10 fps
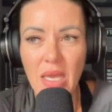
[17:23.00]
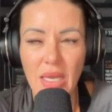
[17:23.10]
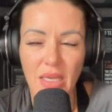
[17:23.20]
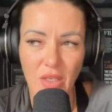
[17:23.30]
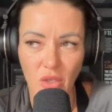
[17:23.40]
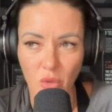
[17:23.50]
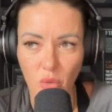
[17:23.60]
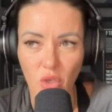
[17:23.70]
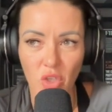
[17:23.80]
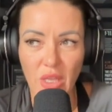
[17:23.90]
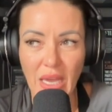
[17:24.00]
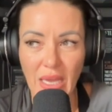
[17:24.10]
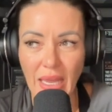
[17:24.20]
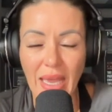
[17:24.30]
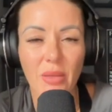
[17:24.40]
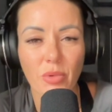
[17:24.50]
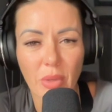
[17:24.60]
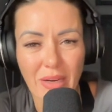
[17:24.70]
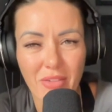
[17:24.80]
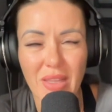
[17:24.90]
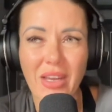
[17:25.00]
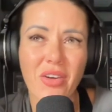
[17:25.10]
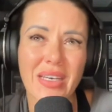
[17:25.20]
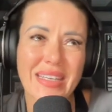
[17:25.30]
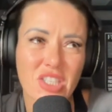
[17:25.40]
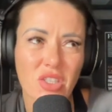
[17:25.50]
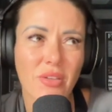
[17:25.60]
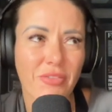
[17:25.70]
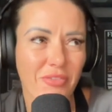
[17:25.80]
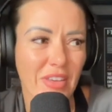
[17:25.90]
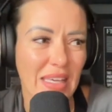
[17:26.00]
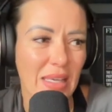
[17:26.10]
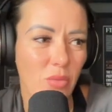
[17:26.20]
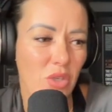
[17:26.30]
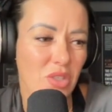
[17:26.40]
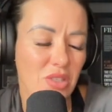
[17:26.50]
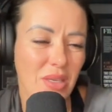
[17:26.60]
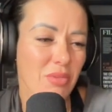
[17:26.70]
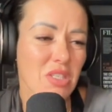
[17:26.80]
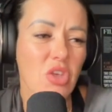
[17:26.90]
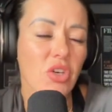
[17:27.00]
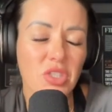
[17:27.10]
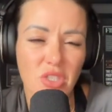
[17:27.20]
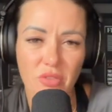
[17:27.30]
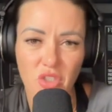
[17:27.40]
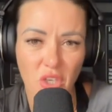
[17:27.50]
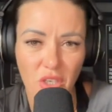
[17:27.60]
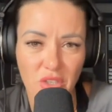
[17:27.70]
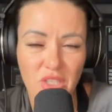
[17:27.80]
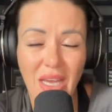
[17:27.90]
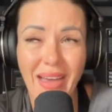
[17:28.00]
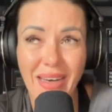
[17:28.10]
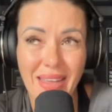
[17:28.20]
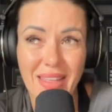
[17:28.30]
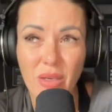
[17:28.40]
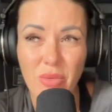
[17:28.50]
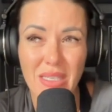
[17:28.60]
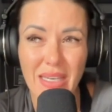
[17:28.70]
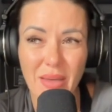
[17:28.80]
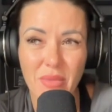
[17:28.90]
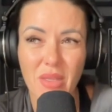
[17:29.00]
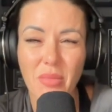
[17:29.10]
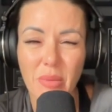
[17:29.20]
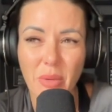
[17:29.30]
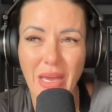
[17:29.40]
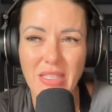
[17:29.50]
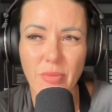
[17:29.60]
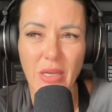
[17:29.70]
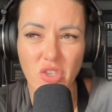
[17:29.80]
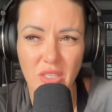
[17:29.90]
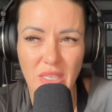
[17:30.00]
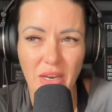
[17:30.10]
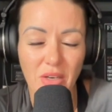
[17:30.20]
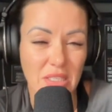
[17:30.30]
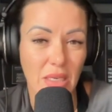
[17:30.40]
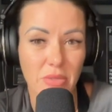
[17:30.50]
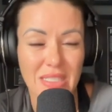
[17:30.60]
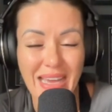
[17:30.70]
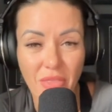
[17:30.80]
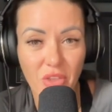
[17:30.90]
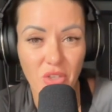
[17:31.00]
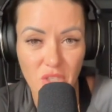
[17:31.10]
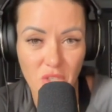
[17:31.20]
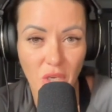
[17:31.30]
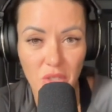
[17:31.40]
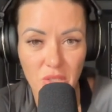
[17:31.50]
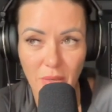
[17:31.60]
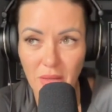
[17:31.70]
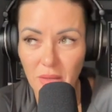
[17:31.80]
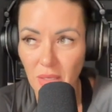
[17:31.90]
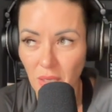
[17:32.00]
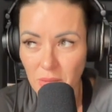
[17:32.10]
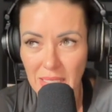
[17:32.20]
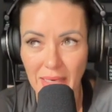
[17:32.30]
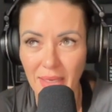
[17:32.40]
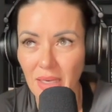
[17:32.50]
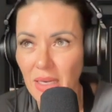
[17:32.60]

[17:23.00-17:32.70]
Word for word: you know, could they help or whatever? And their initial fee was, it was thousands of dollars. And I think it was like the minimum ad spend you had to guarantee was ten thousand dollars a month. And I was like,